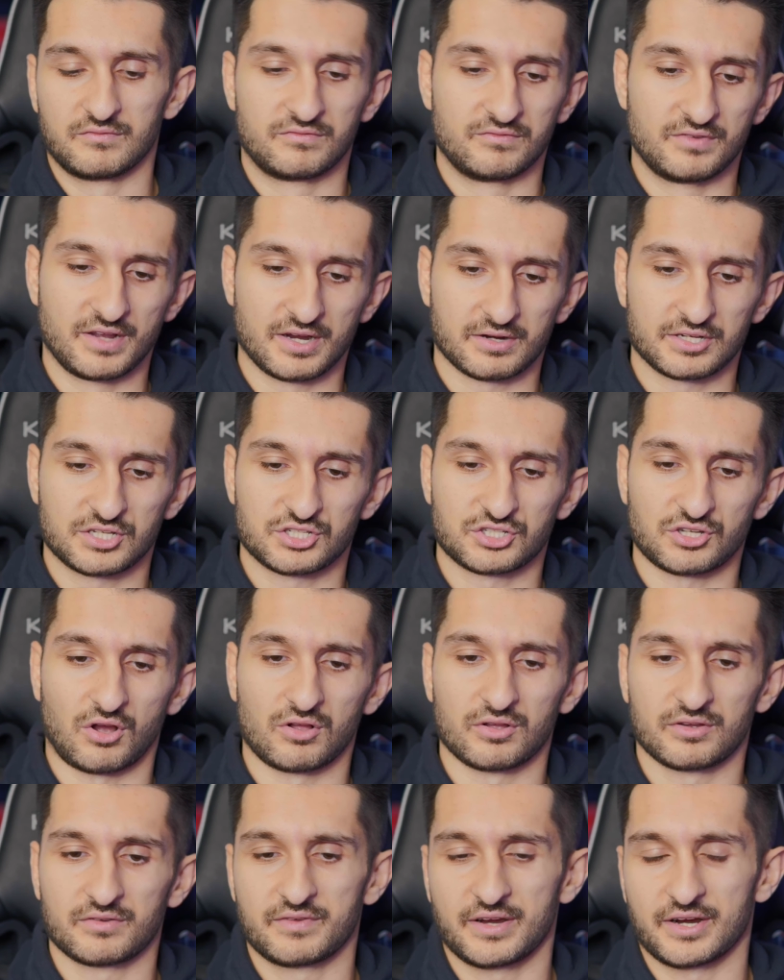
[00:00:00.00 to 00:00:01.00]
Very
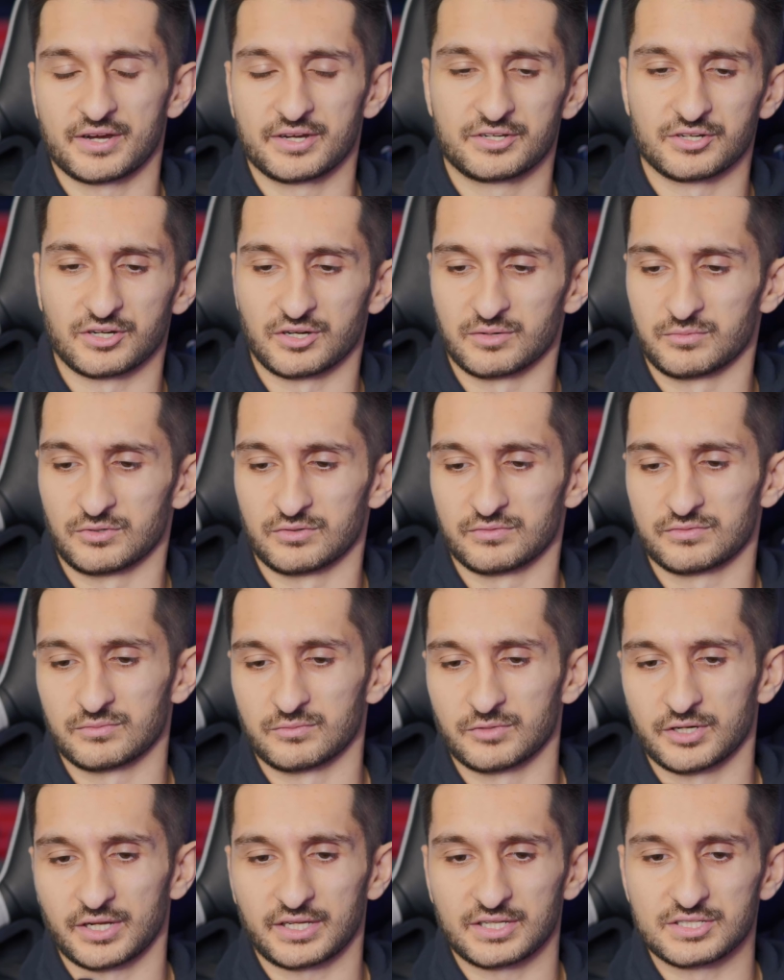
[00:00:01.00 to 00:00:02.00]
solid, very durable from
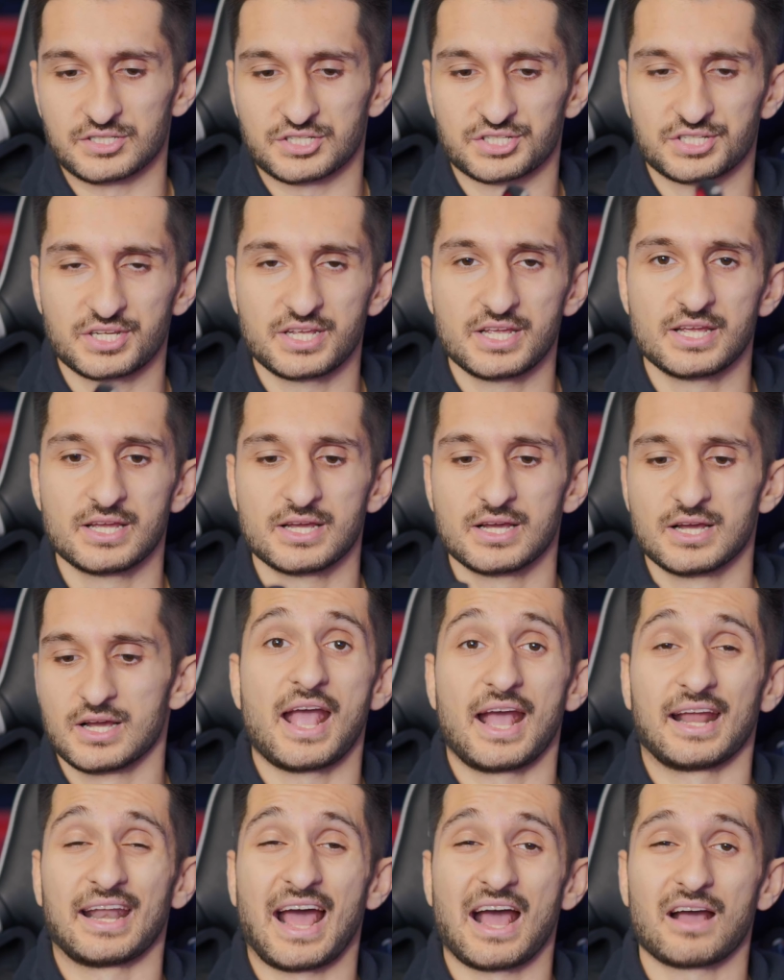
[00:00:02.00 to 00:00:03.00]
what I can see.
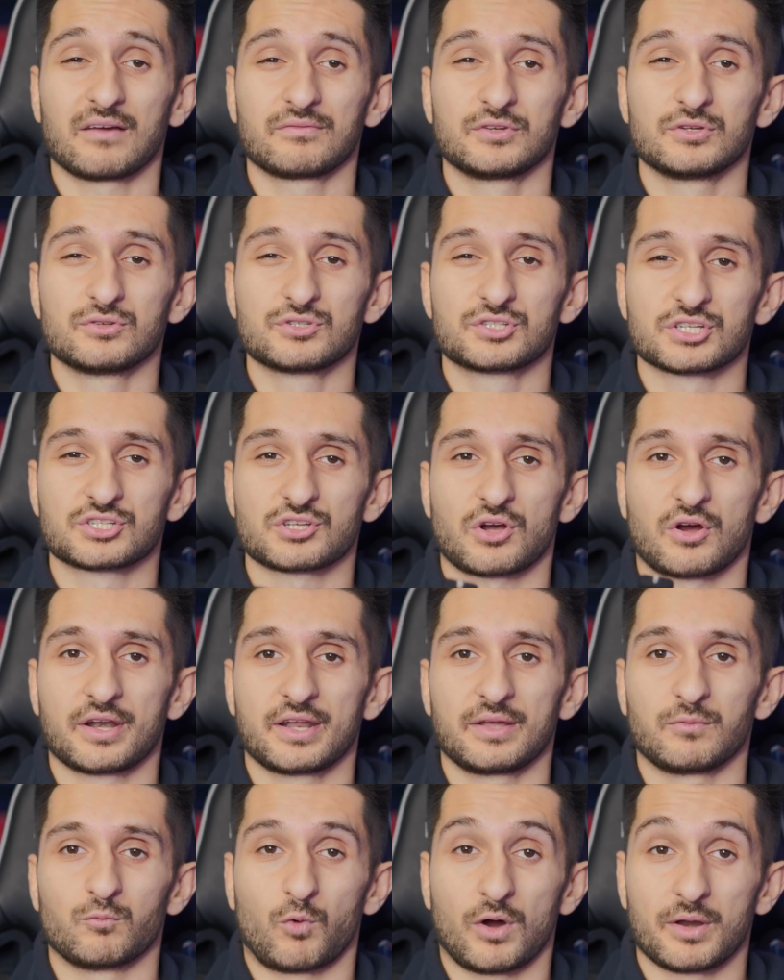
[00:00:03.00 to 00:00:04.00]
And I have used this on
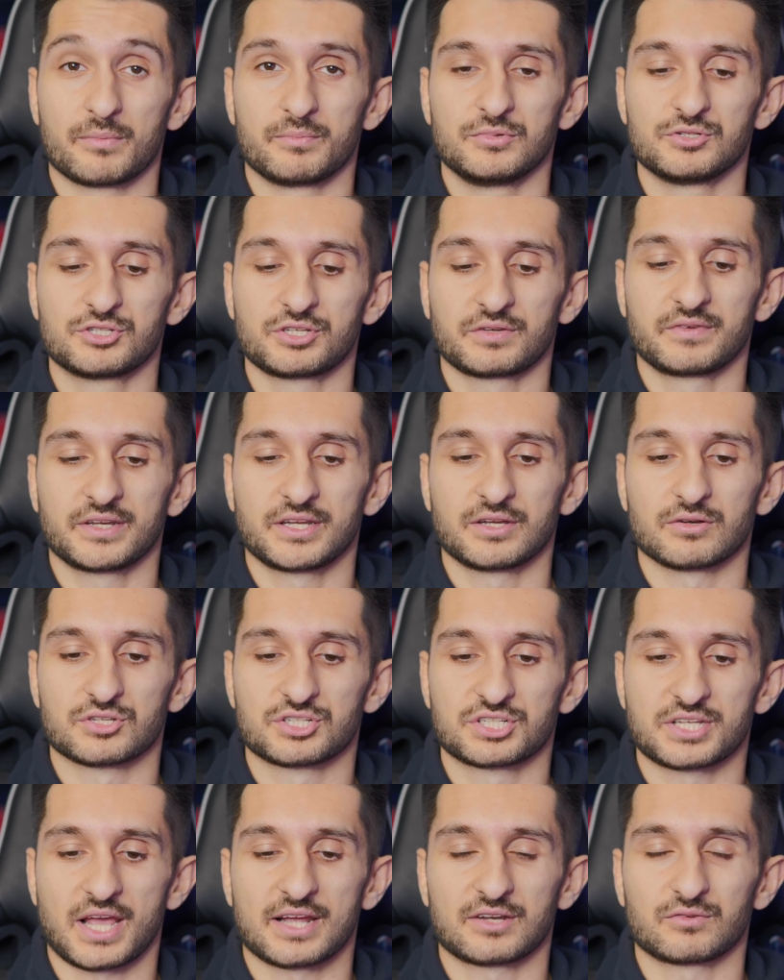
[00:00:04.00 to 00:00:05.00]
one music video
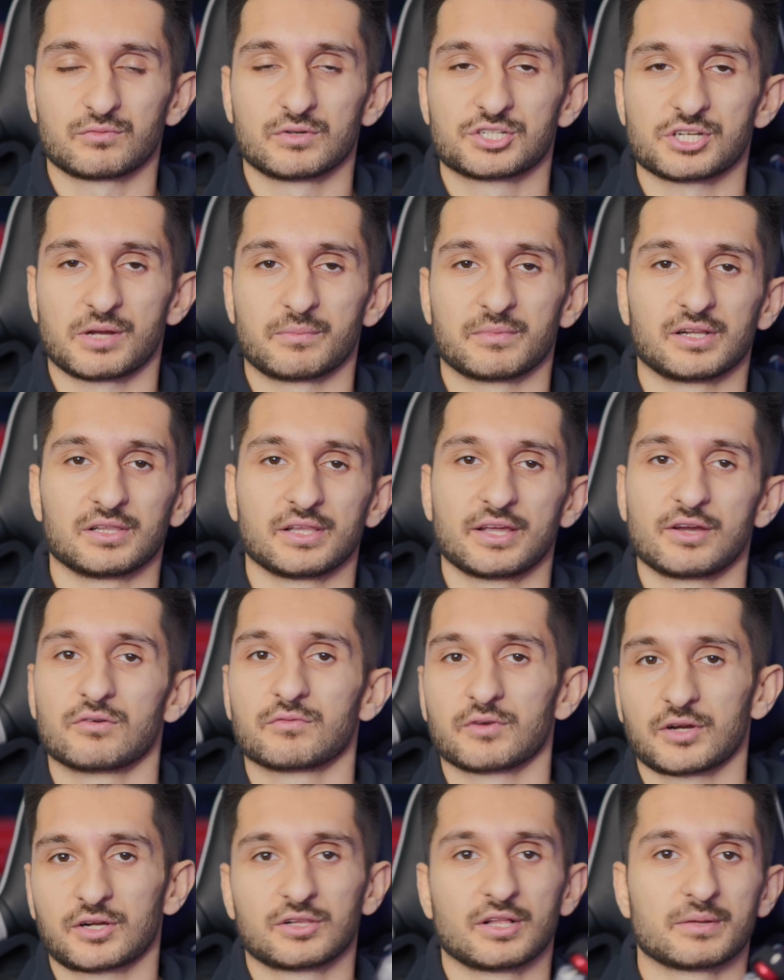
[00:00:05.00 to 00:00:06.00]
set, which I'm going to lay
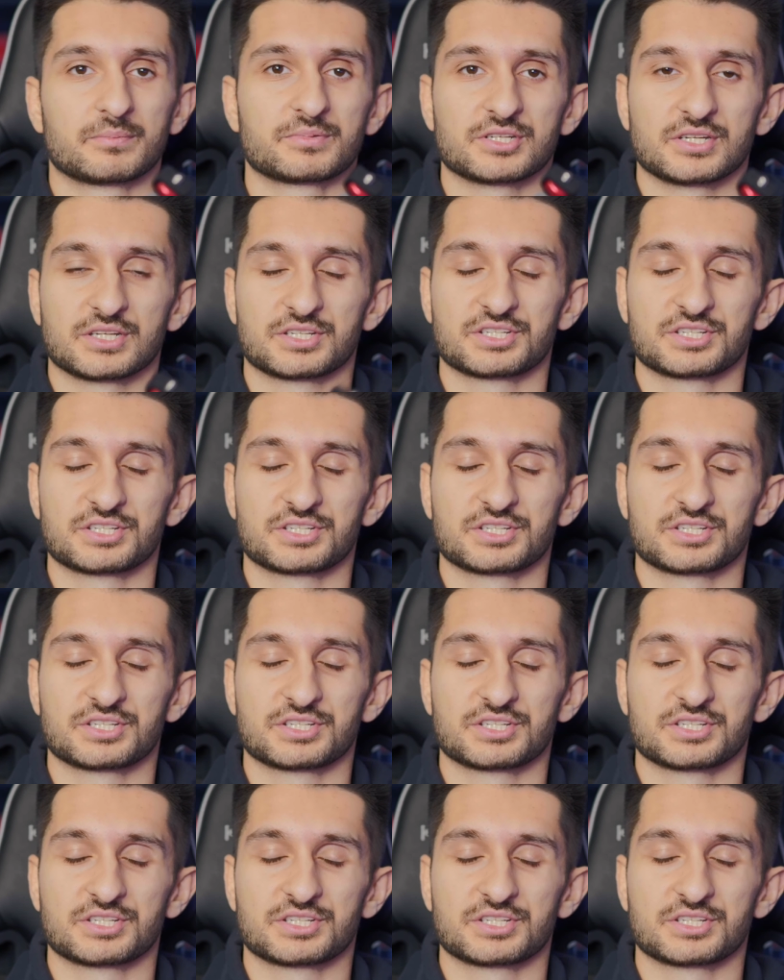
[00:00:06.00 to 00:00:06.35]
over clips in a